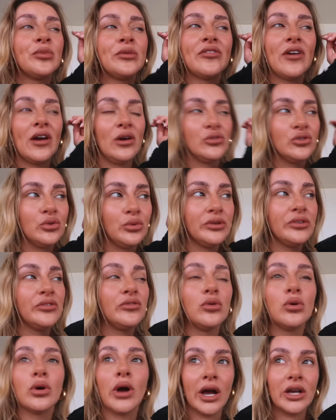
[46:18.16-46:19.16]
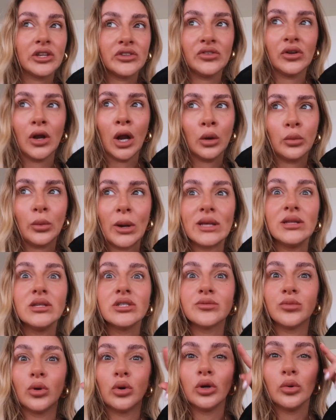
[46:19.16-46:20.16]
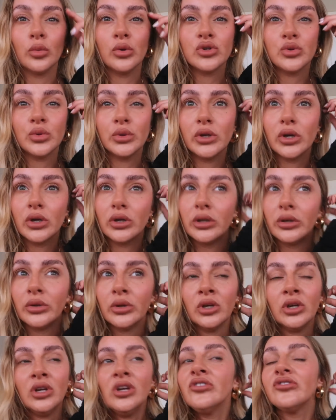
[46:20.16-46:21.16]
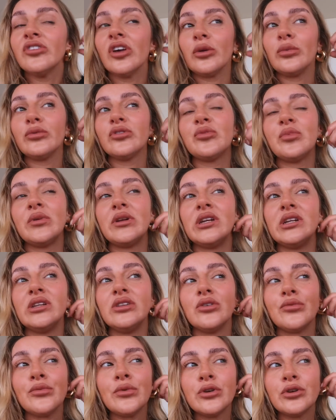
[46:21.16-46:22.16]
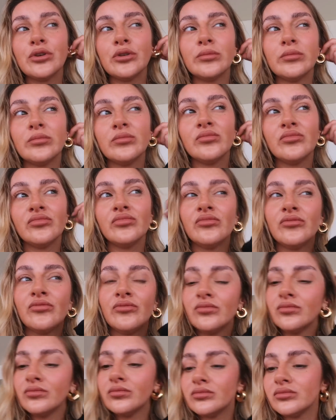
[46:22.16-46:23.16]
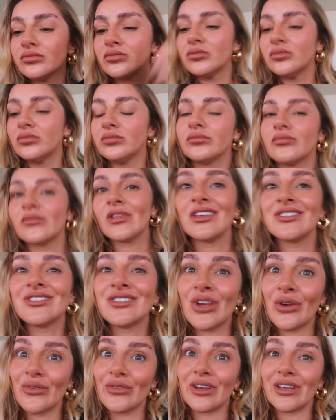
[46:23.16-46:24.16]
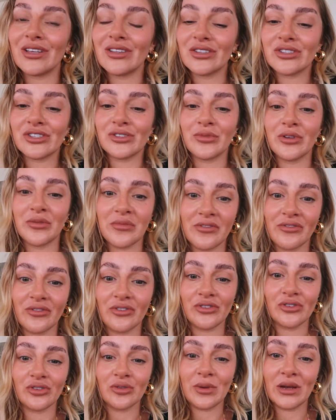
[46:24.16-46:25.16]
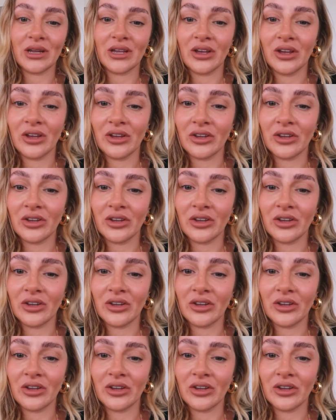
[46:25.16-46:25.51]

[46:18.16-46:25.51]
To be fair, it was always forecast for like rain this morning, which we know. So we've just been in the room. Sorry, there's someone at my front door back at